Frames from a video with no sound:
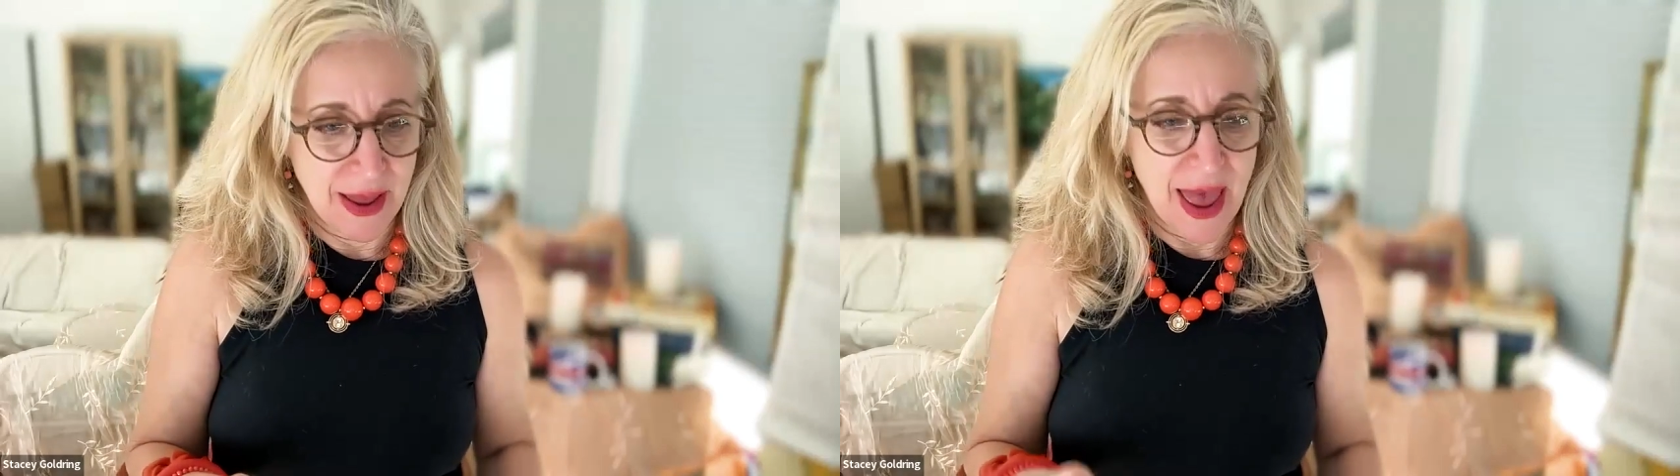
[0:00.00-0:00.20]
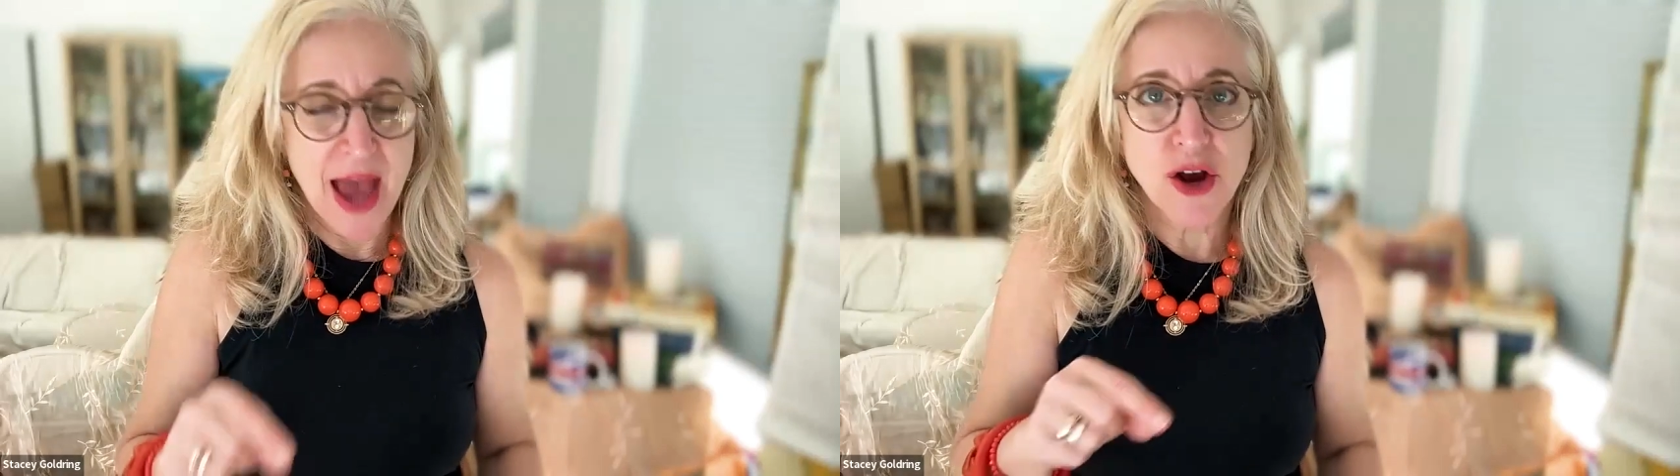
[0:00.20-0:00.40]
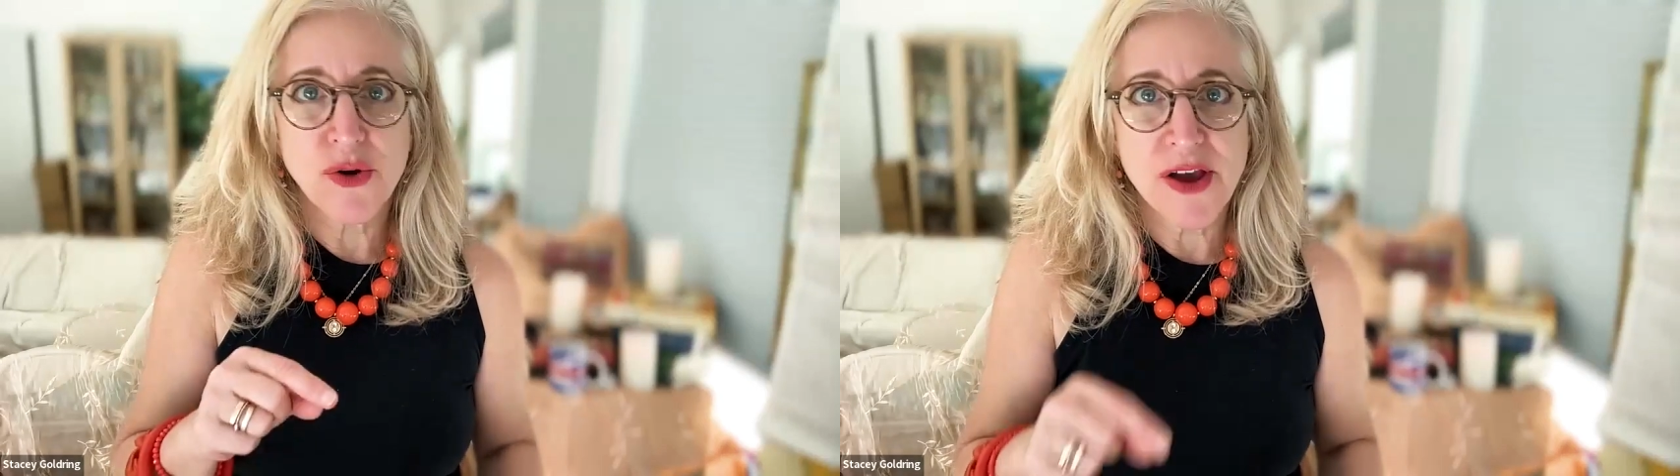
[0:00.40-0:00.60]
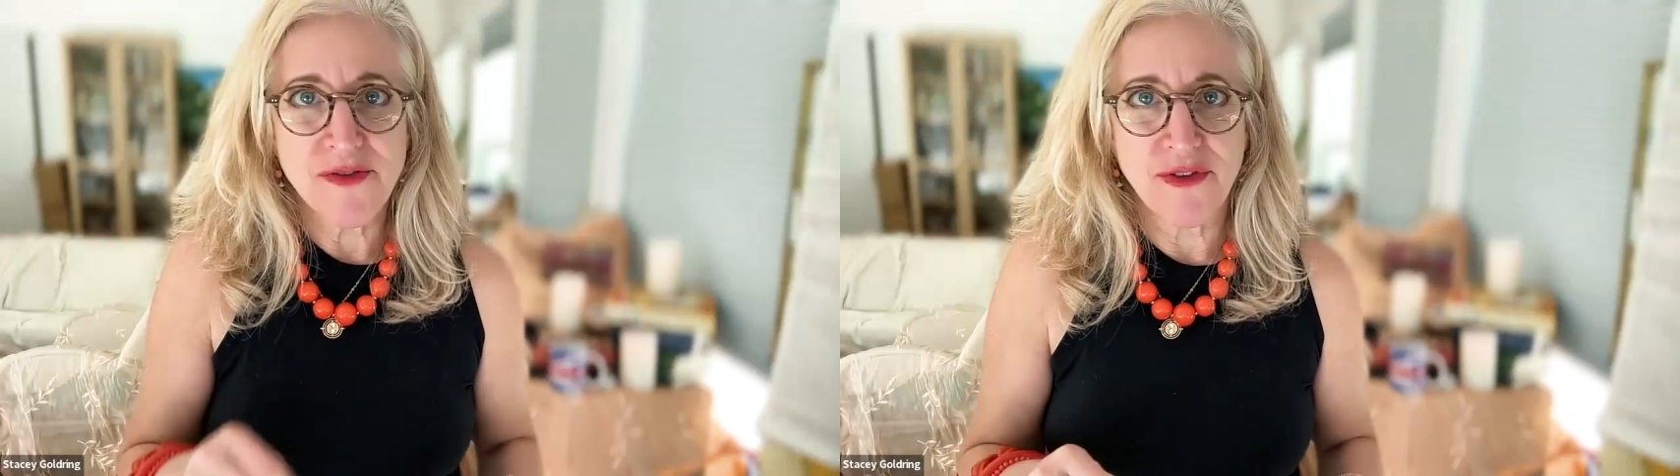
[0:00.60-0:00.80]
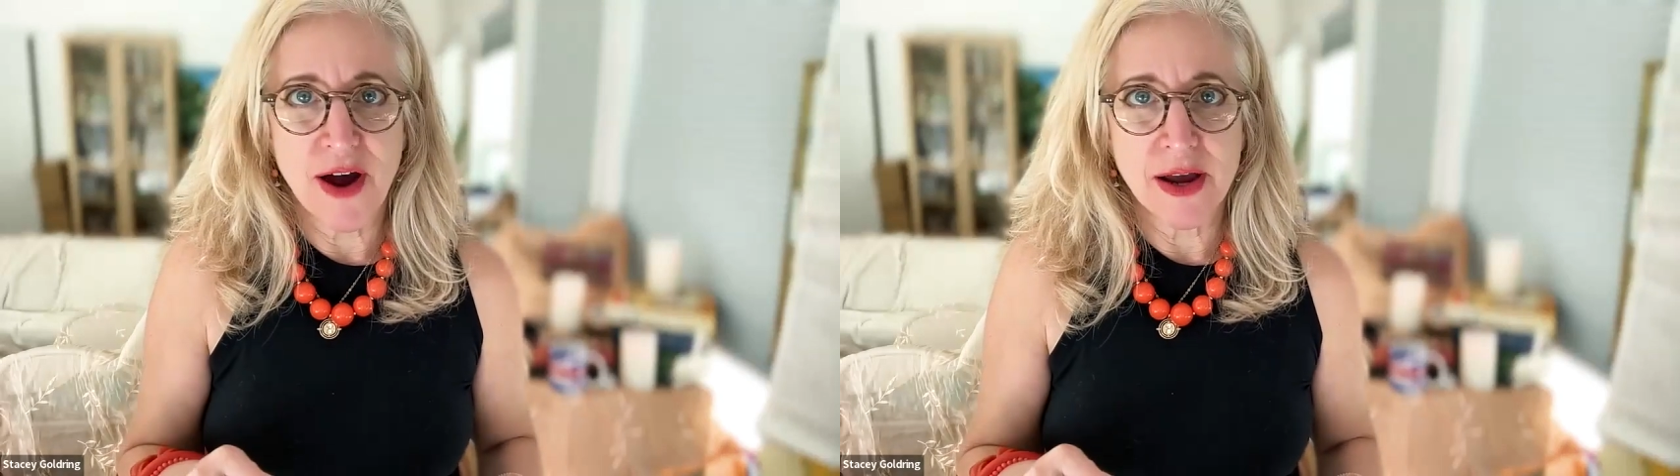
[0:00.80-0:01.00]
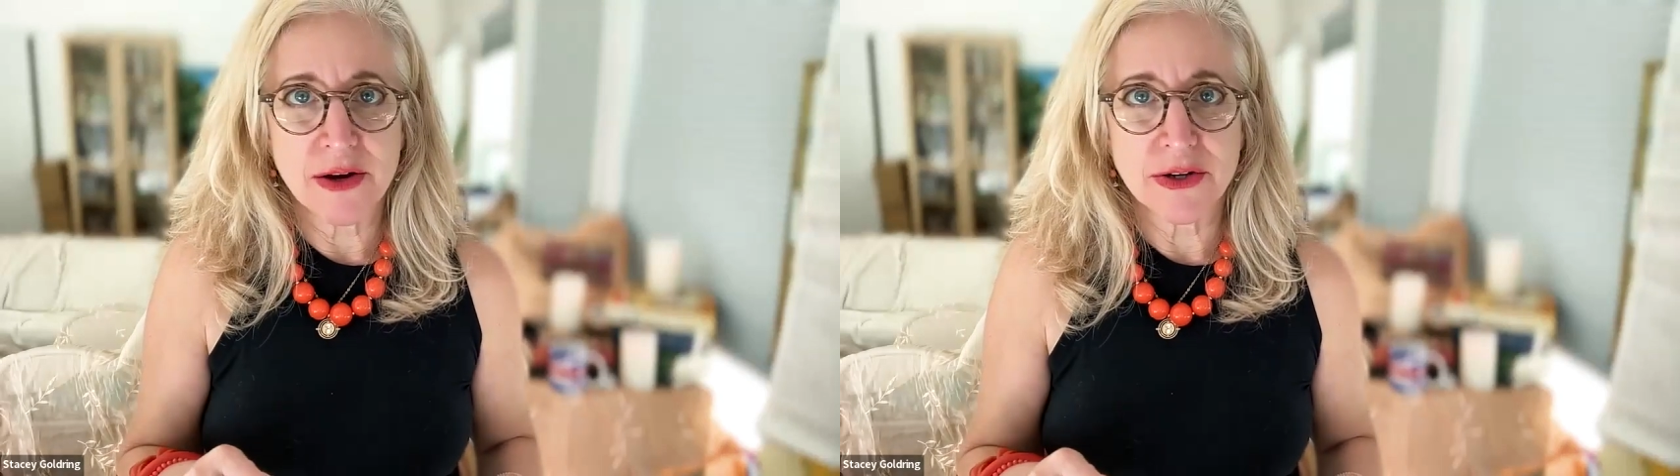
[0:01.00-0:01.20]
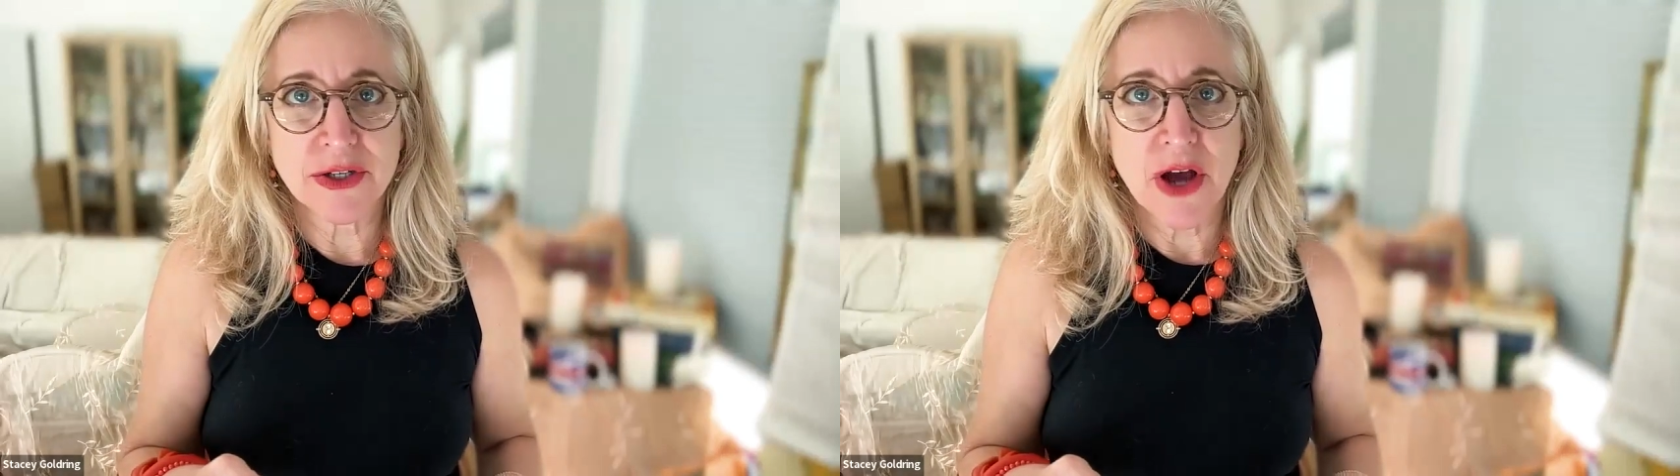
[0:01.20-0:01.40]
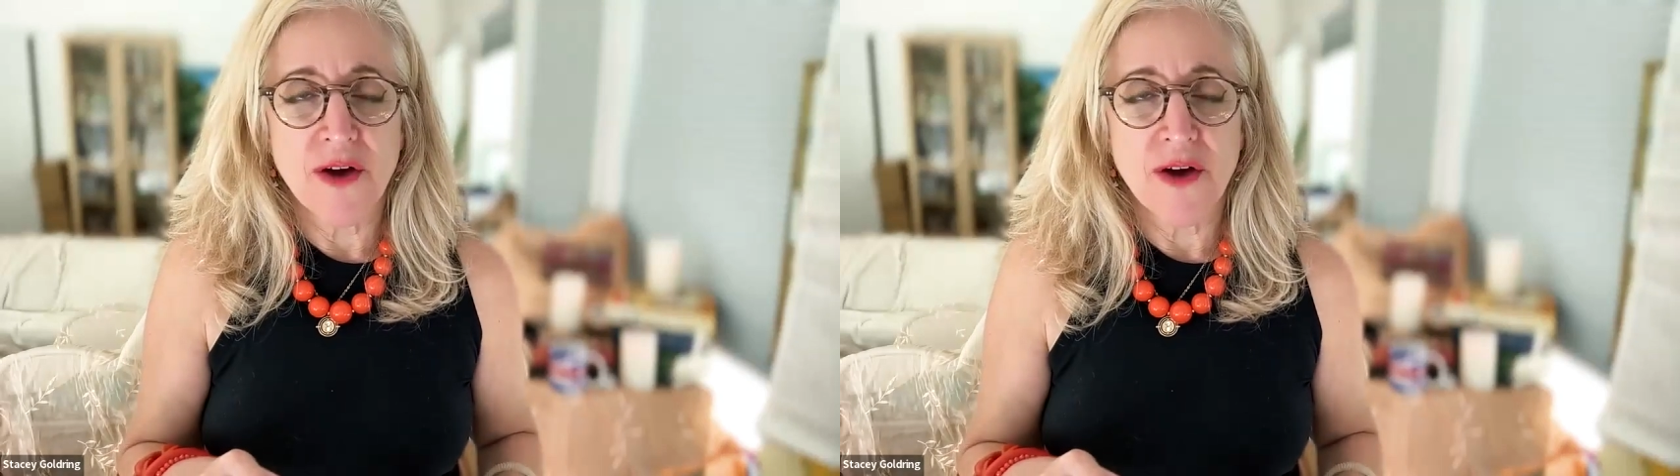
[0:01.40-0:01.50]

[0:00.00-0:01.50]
at Greyfriars